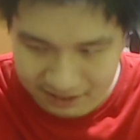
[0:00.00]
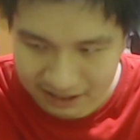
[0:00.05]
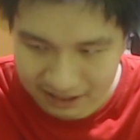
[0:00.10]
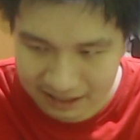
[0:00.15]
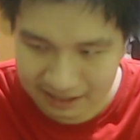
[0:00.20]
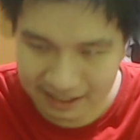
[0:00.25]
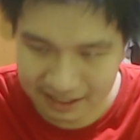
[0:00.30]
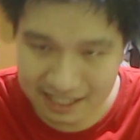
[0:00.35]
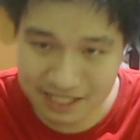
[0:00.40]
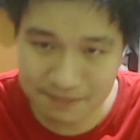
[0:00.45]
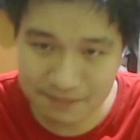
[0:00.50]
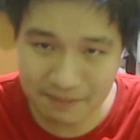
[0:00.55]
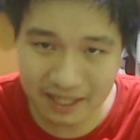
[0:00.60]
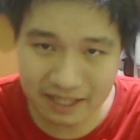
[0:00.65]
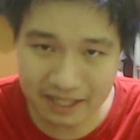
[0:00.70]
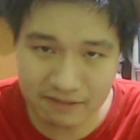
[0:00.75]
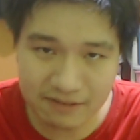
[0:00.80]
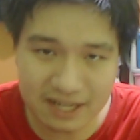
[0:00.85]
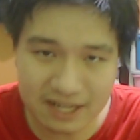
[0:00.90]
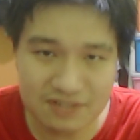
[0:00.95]
that's
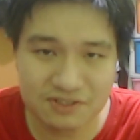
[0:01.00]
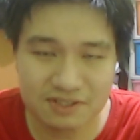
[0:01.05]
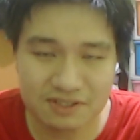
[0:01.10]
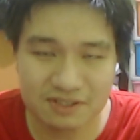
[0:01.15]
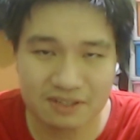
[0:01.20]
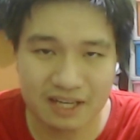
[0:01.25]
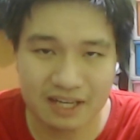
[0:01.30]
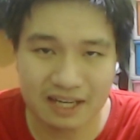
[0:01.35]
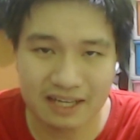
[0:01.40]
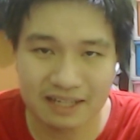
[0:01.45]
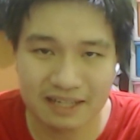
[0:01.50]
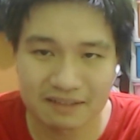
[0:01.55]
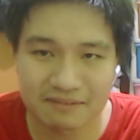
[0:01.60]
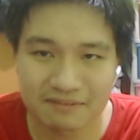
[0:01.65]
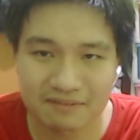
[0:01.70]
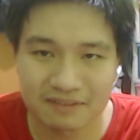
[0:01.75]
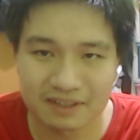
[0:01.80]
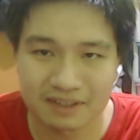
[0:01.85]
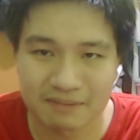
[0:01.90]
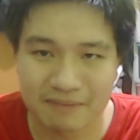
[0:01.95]
my reaction
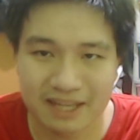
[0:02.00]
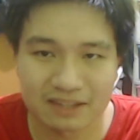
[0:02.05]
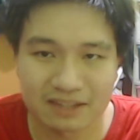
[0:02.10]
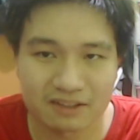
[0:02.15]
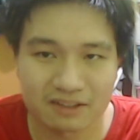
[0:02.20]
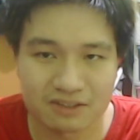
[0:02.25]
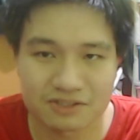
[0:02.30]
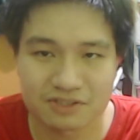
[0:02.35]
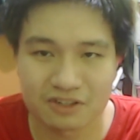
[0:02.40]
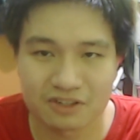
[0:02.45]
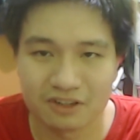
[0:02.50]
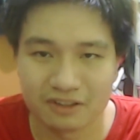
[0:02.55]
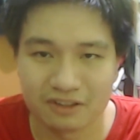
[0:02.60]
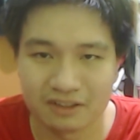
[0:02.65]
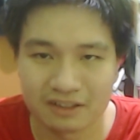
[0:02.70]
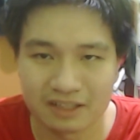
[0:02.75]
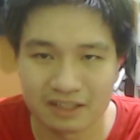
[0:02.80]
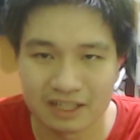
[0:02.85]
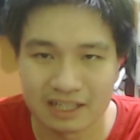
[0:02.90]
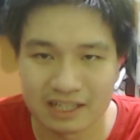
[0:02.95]
and my thoughts
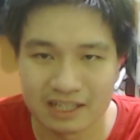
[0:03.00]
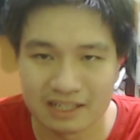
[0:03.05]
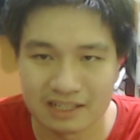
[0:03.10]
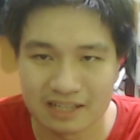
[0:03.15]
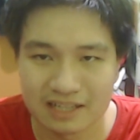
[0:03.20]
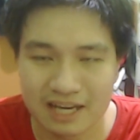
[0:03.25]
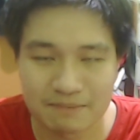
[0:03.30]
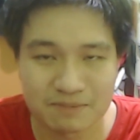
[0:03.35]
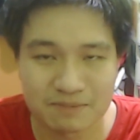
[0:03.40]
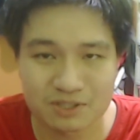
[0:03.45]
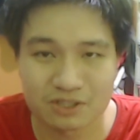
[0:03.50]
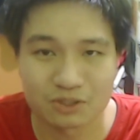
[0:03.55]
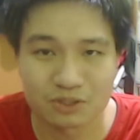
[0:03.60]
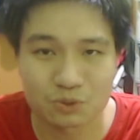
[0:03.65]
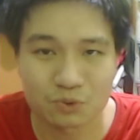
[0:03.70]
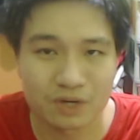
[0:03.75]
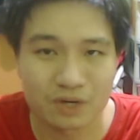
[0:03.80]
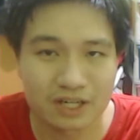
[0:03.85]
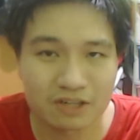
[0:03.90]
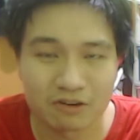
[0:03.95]
on episode
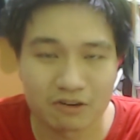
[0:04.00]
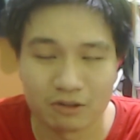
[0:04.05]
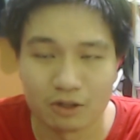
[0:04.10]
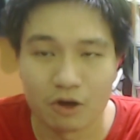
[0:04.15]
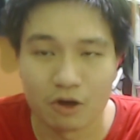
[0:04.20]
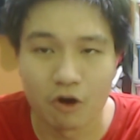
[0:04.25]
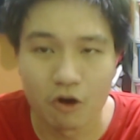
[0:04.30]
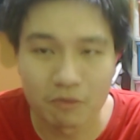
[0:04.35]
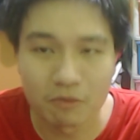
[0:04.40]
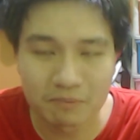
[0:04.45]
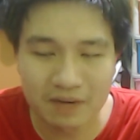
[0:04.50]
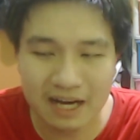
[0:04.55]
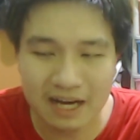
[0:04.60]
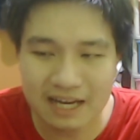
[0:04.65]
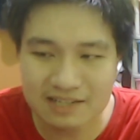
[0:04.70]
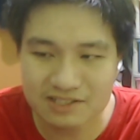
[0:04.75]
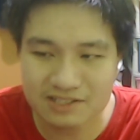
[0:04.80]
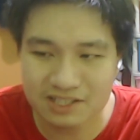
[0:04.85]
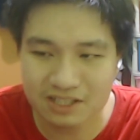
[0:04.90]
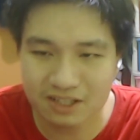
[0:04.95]
20 called Home,
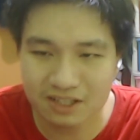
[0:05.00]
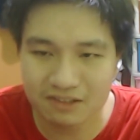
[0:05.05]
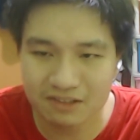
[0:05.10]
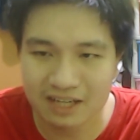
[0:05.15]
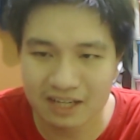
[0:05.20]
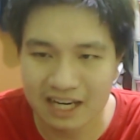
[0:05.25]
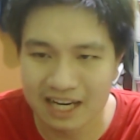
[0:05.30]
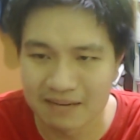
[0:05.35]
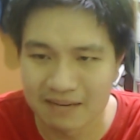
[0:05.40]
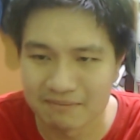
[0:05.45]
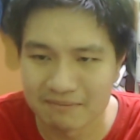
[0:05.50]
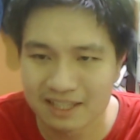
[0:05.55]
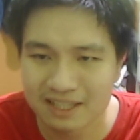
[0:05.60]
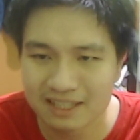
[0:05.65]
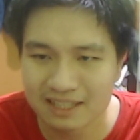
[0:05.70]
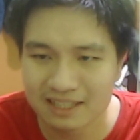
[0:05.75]
guys, you know.